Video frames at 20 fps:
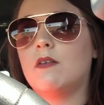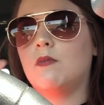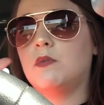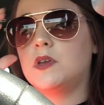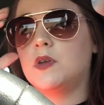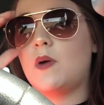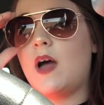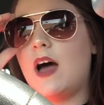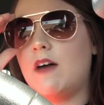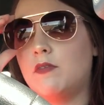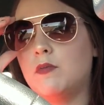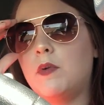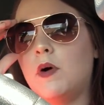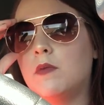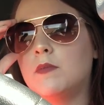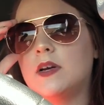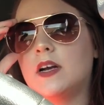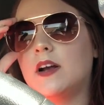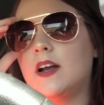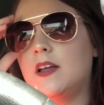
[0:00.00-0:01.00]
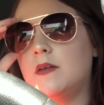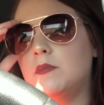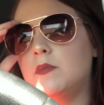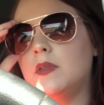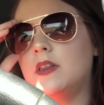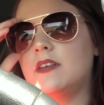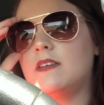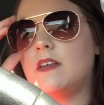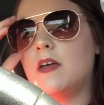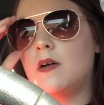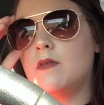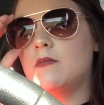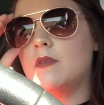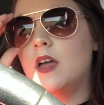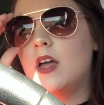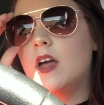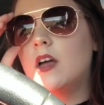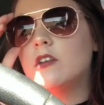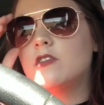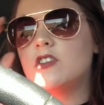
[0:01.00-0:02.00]
When you have a pulmonary
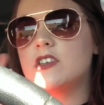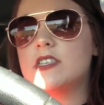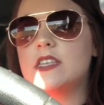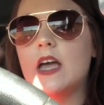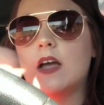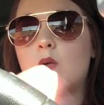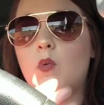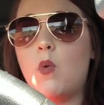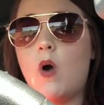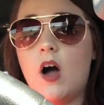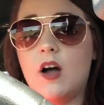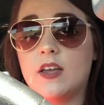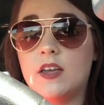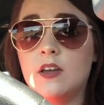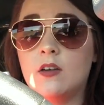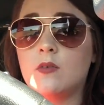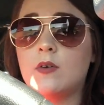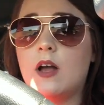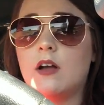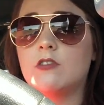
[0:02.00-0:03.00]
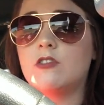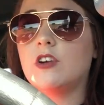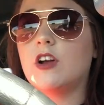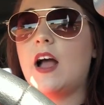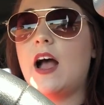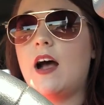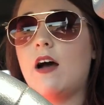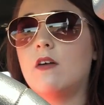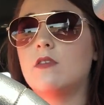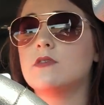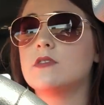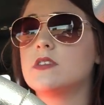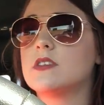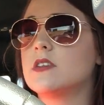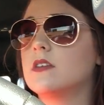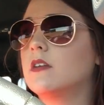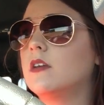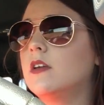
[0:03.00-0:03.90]
embolism, just like walking around your house,